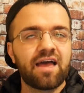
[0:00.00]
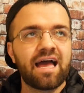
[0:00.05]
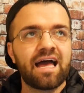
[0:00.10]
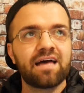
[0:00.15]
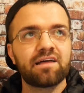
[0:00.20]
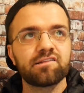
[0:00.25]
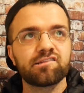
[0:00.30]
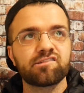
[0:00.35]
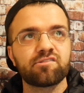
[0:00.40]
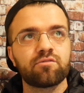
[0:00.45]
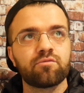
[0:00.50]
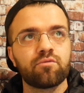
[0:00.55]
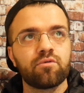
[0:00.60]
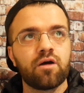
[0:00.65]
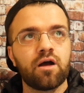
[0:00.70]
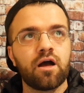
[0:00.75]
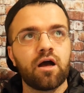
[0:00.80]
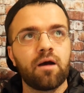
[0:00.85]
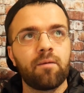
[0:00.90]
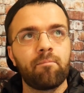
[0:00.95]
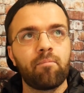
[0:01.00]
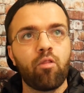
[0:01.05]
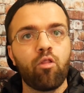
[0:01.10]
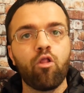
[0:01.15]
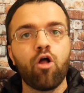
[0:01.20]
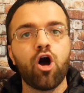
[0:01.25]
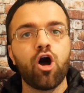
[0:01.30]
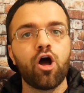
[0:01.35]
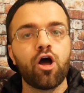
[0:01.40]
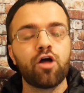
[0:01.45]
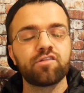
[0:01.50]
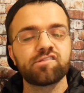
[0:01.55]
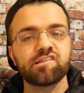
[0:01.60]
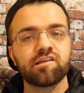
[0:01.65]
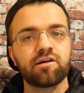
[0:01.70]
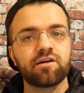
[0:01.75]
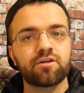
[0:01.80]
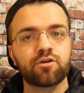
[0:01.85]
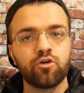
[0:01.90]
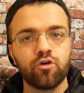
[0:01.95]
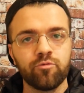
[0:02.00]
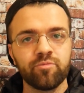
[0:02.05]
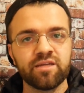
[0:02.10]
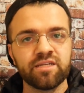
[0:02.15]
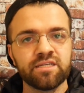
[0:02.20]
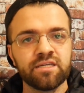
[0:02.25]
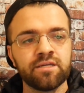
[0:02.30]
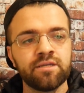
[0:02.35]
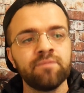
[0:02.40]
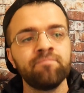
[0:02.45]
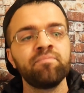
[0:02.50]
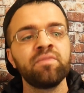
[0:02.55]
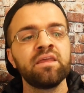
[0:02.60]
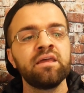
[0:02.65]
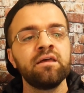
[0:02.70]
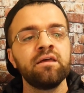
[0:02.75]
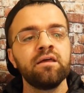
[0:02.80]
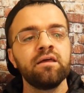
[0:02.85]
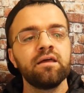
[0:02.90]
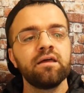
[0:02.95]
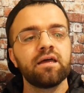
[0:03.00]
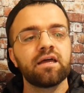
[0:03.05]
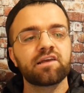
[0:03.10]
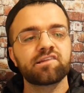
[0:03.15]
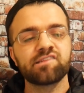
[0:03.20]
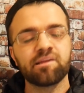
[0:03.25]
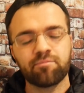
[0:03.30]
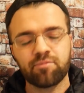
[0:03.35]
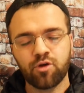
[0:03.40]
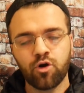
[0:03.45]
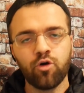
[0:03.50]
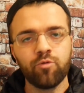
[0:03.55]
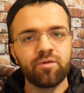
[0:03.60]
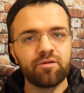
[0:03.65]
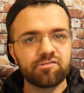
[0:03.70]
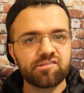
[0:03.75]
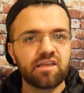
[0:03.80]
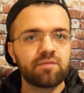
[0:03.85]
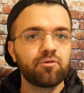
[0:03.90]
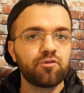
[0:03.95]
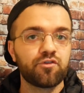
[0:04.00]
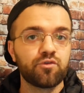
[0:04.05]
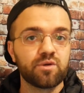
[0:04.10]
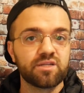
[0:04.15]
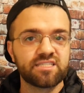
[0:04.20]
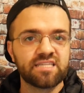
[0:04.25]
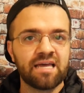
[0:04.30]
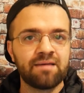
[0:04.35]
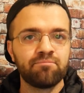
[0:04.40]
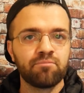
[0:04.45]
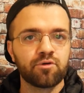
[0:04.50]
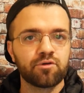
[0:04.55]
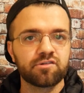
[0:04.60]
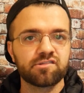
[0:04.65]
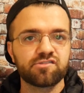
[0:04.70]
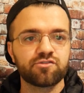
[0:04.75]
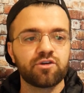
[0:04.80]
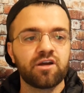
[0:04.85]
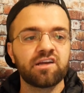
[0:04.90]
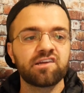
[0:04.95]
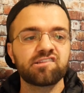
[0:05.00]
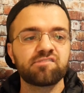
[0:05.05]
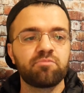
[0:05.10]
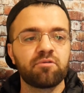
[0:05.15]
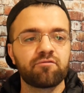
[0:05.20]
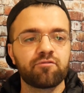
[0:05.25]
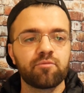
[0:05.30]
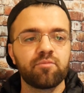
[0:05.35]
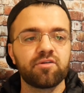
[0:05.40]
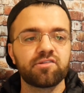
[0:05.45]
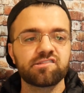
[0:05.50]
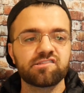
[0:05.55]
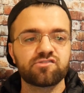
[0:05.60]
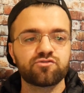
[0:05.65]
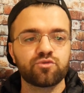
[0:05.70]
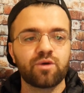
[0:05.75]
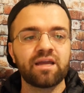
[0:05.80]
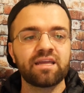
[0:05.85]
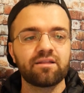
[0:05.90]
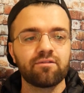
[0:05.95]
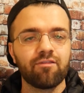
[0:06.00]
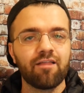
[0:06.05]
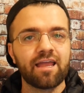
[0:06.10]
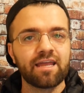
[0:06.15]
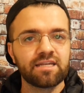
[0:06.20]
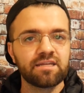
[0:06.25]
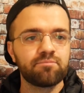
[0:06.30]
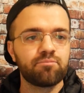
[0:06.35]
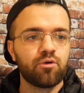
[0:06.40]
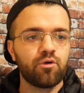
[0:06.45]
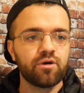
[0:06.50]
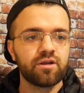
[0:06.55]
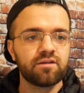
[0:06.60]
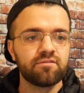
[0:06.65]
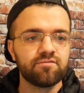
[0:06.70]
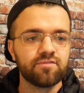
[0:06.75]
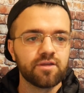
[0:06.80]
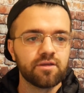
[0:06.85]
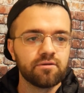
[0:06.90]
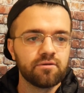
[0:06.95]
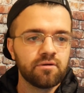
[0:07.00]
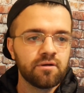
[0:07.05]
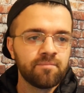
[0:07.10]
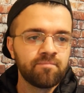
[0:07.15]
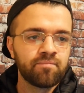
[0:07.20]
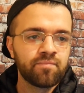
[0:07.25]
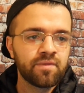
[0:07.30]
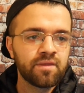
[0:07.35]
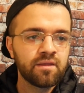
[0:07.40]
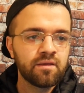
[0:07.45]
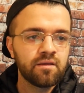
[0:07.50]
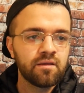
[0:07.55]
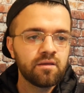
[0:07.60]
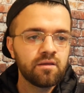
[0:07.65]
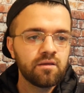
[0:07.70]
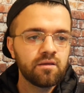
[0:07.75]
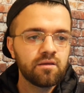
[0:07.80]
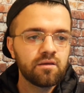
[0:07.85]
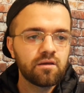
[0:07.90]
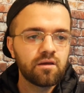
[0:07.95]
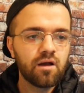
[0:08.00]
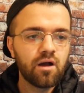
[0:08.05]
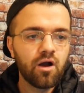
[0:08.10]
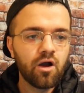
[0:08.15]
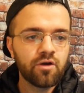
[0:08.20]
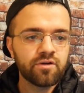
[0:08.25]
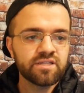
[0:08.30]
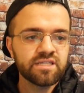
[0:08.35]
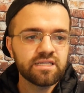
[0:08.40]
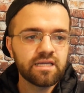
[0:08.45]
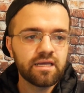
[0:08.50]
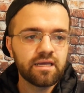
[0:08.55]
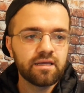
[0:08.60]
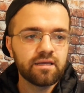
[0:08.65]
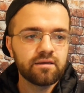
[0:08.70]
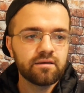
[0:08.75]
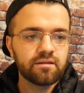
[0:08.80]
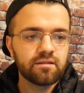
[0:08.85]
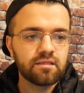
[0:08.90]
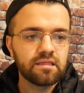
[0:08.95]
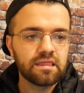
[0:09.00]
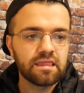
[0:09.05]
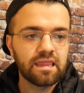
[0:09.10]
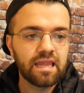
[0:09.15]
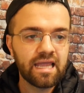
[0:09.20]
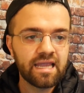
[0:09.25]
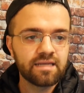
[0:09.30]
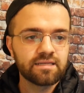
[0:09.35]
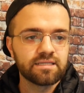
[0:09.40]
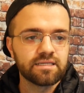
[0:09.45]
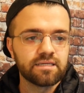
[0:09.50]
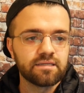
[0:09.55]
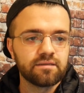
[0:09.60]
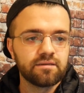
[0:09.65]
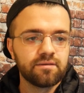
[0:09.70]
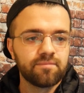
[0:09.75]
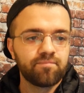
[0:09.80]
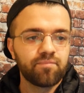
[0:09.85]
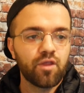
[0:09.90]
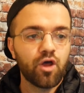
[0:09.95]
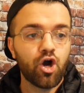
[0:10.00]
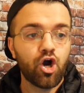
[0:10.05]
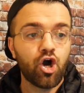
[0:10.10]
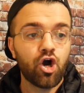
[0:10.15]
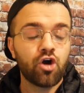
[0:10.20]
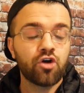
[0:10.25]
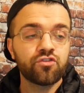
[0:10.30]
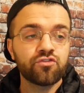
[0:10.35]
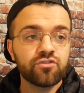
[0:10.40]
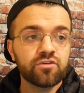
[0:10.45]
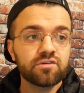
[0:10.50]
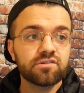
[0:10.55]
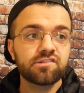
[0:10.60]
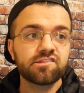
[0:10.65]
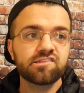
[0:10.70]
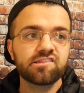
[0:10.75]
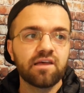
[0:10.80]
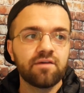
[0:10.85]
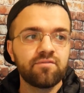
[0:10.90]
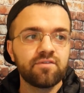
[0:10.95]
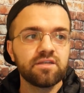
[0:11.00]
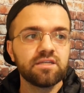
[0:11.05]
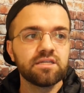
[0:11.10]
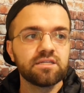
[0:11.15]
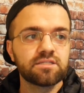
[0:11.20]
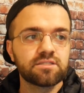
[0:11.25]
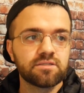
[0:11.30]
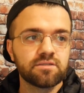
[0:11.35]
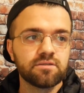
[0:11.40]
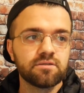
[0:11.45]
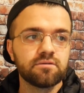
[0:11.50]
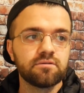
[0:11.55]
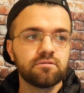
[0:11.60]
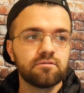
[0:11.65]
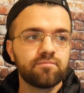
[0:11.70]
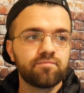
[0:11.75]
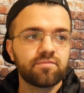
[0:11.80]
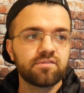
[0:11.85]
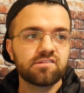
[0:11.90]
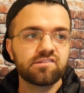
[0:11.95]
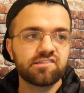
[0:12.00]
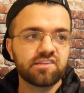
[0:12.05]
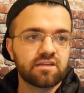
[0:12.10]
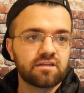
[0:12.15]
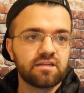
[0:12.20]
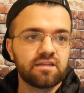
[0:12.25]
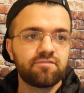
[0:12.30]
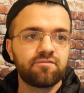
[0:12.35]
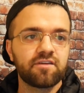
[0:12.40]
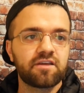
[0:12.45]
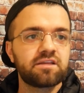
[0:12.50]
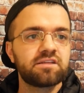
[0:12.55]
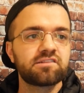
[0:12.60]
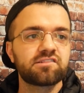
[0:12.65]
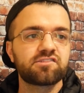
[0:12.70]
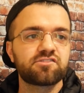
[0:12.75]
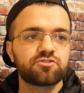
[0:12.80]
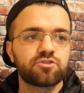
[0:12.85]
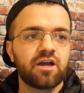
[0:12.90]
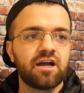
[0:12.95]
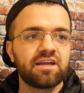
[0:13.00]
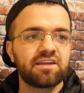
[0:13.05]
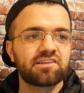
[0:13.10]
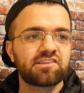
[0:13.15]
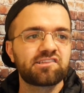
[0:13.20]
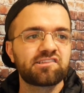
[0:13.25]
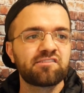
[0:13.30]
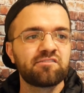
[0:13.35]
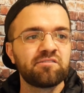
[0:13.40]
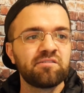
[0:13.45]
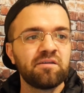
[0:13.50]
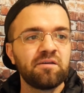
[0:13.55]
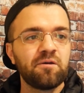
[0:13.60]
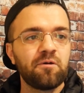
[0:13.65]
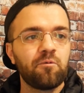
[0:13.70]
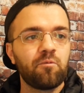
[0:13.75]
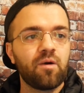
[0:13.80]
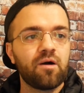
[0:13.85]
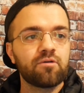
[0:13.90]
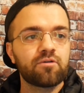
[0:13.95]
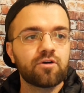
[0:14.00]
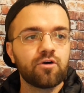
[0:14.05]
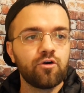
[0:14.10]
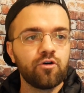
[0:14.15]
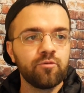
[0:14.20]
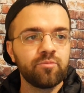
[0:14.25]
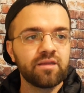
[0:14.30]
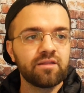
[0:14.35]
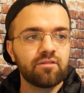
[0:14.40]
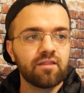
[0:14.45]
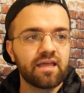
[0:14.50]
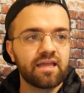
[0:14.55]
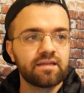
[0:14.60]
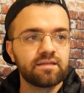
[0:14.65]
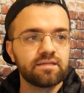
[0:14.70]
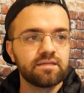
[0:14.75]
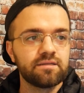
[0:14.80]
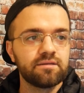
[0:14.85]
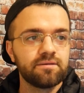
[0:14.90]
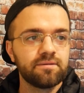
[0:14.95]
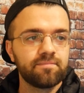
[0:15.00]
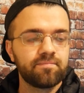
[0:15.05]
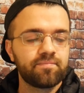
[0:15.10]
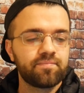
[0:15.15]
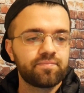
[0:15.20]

as Colby did, except Colby was able to attempt more strikes, but from a strike landed point of view, RDA landed 172 significant strikes, while Colby landed...